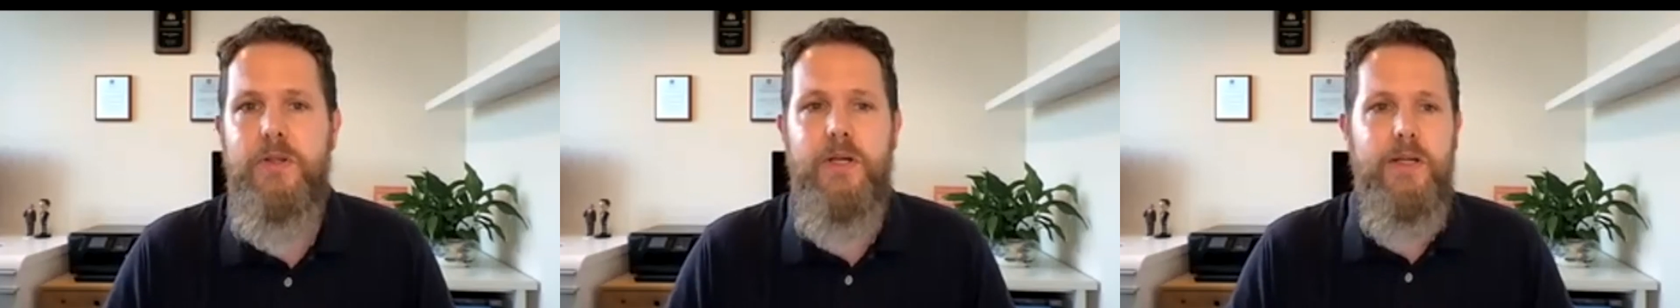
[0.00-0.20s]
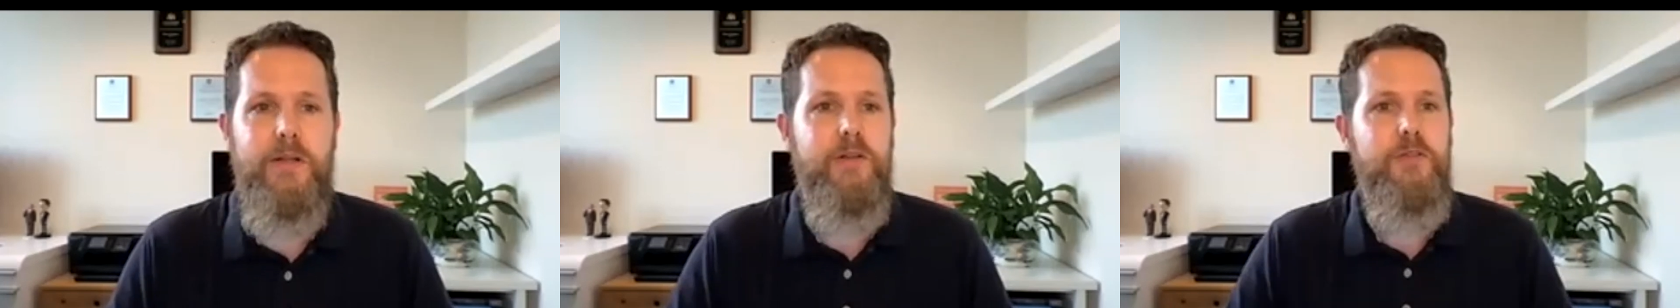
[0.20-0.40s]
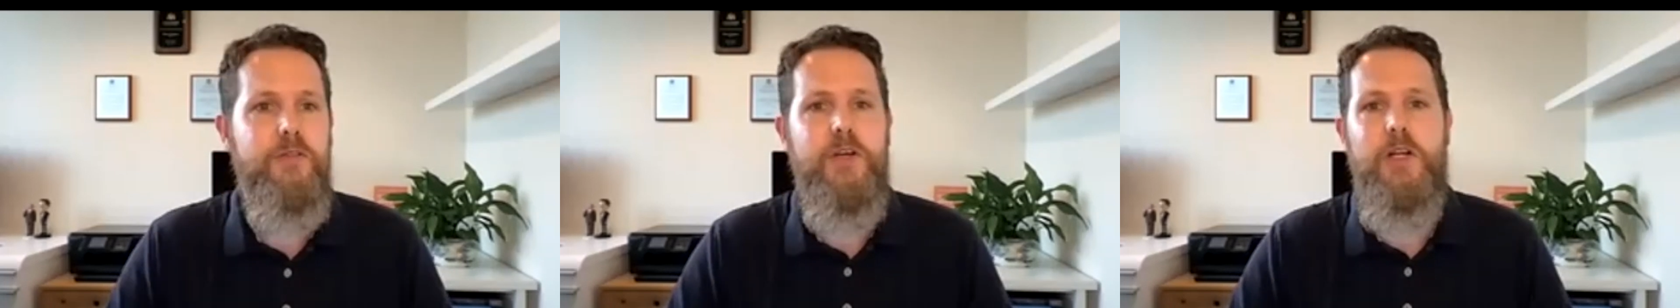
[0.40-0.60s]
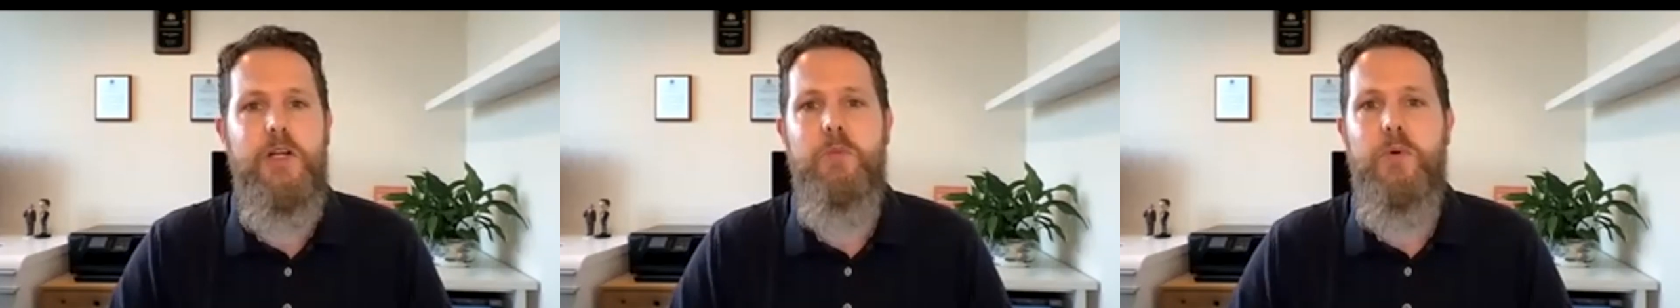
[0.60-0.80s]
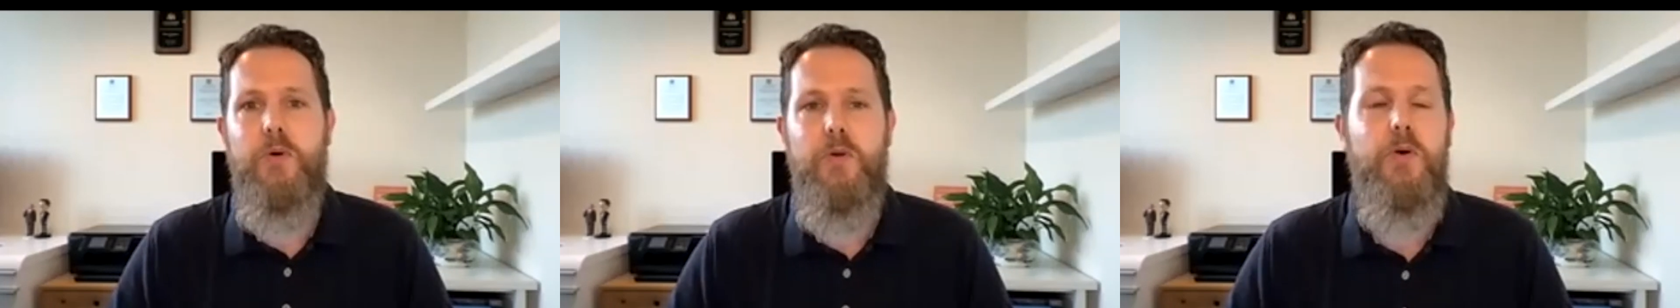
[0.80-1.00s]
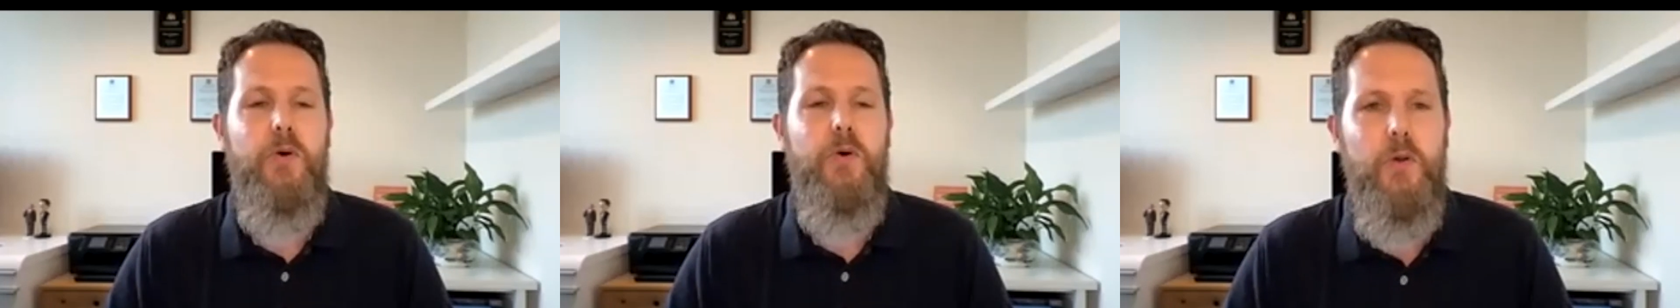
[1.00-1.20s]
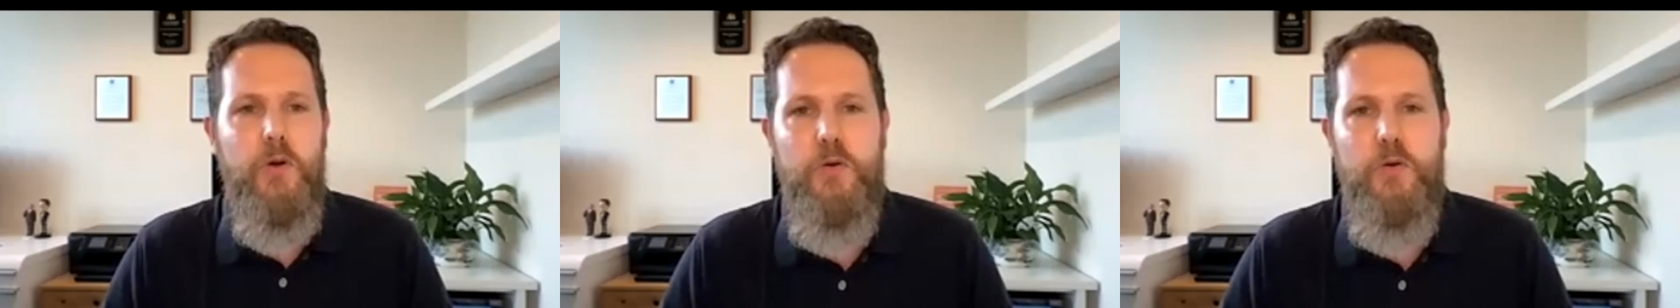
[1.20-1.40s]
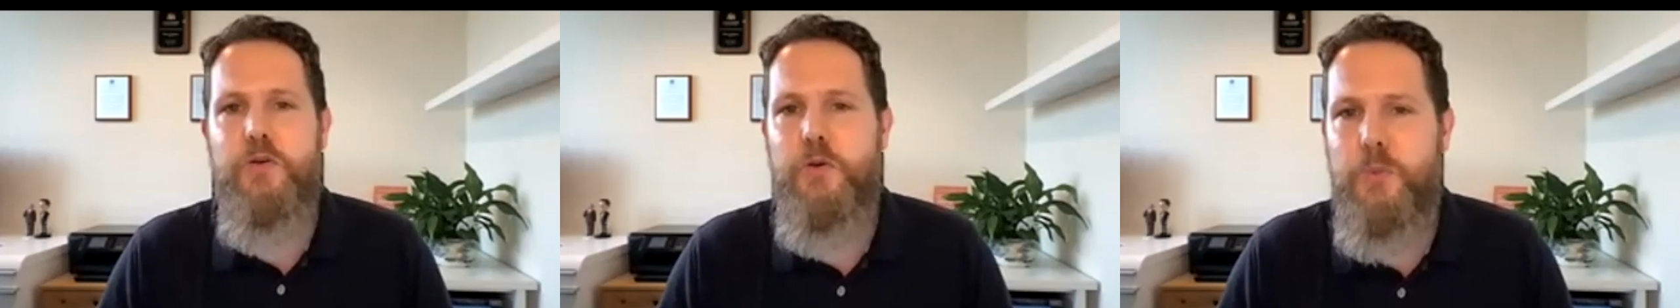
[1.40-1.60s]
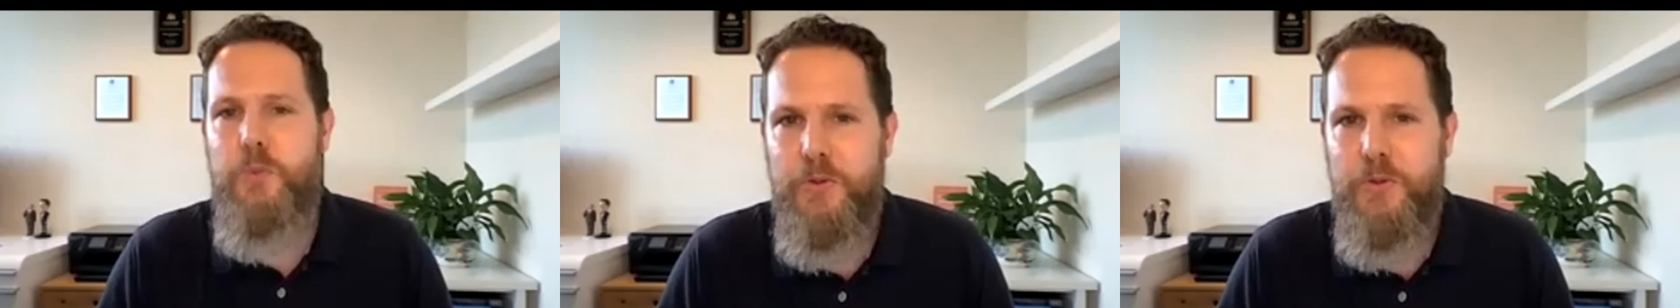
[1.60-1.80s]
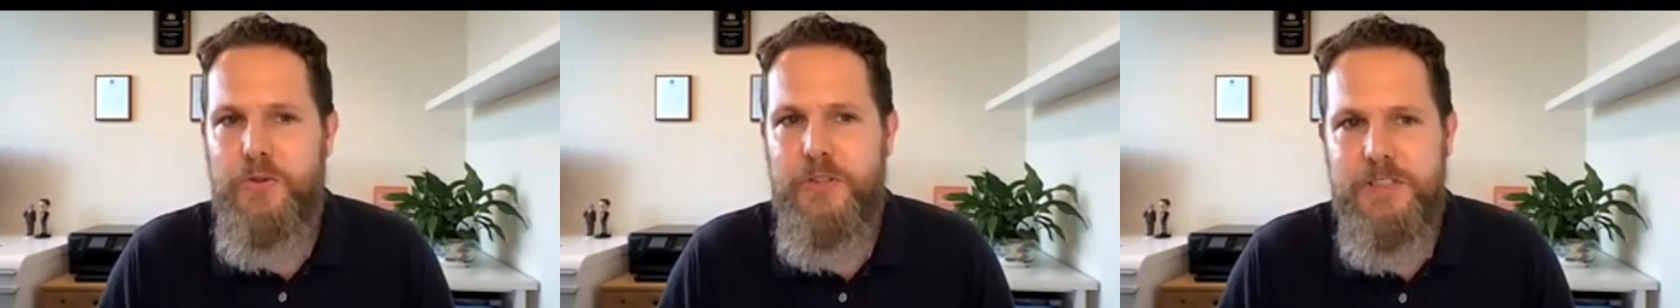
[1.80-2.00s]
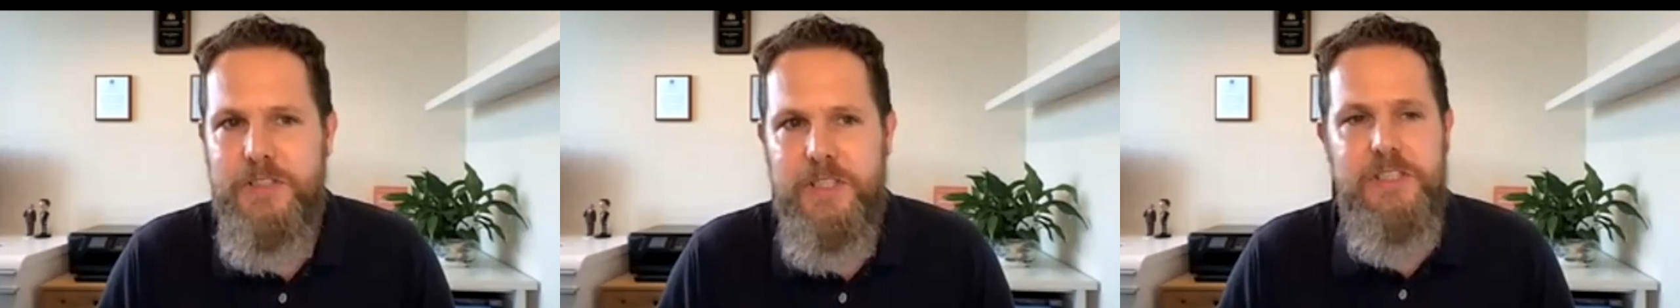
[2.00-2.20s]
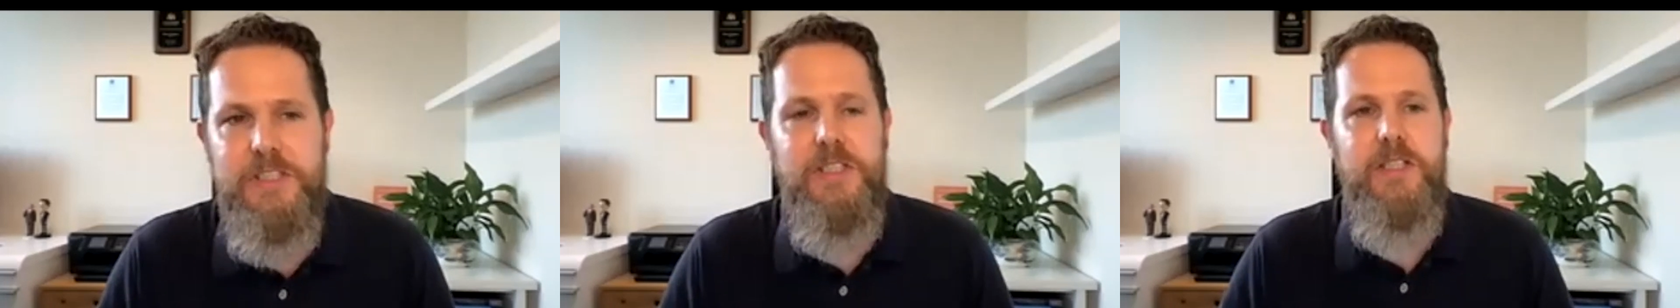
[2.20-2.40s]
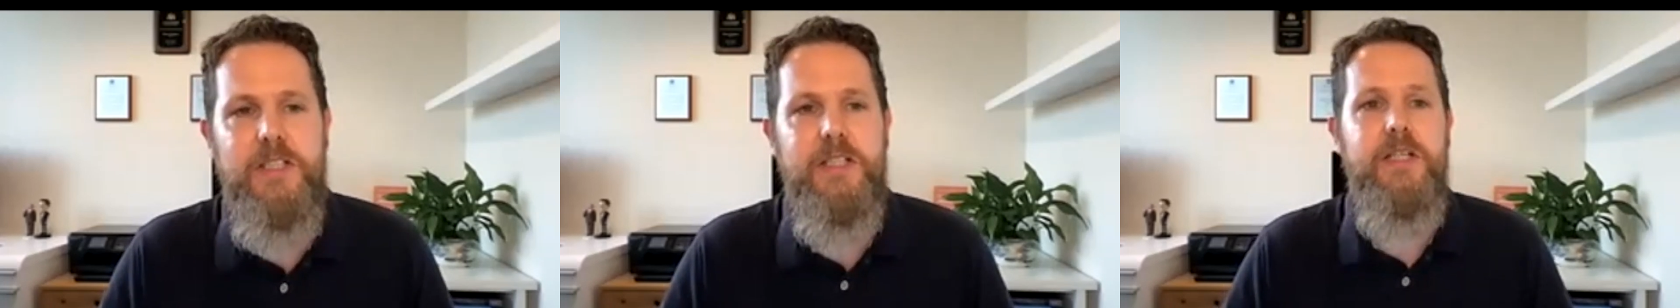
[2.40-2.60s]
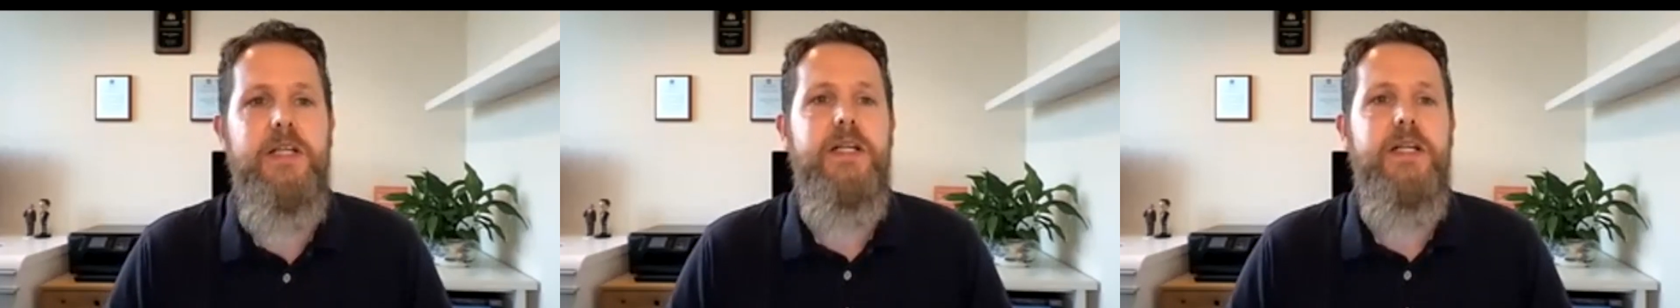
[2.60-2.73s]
and available all over the world, essentially.